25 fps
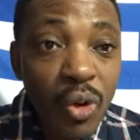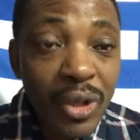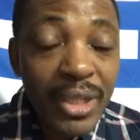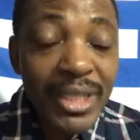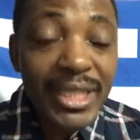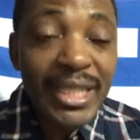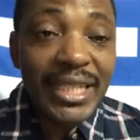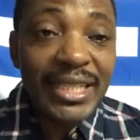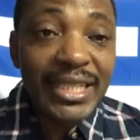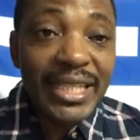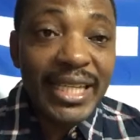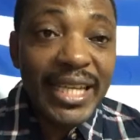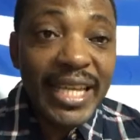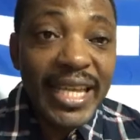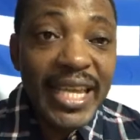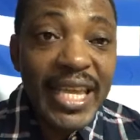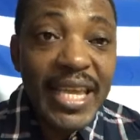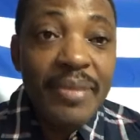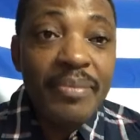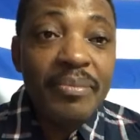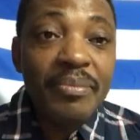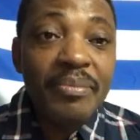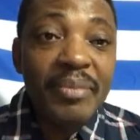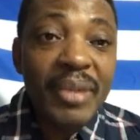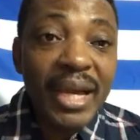contacted
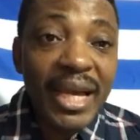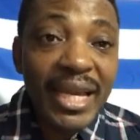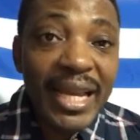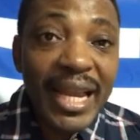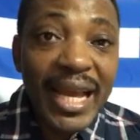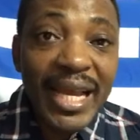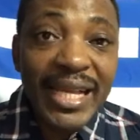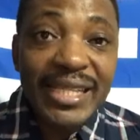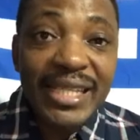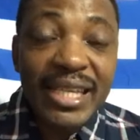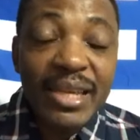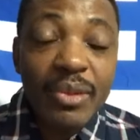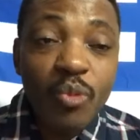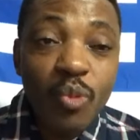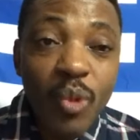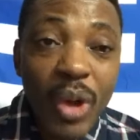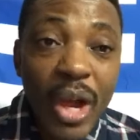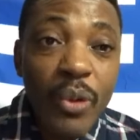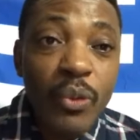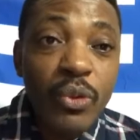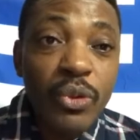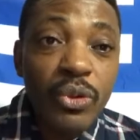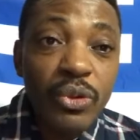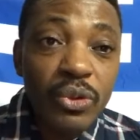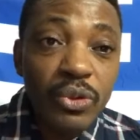him and asked him,
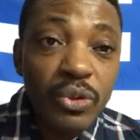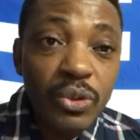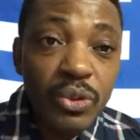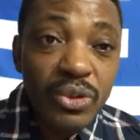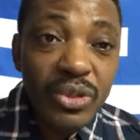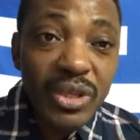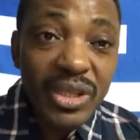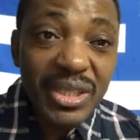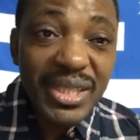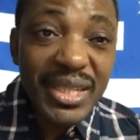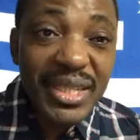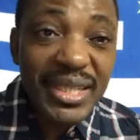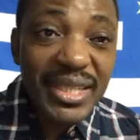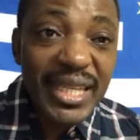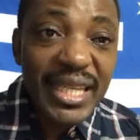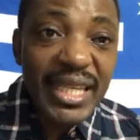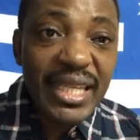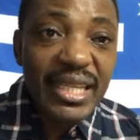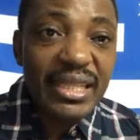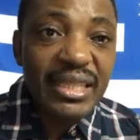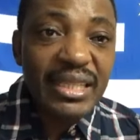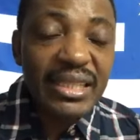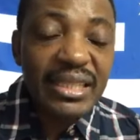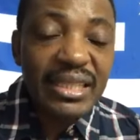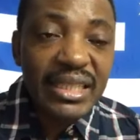why would you do such a
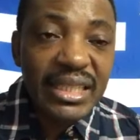thing?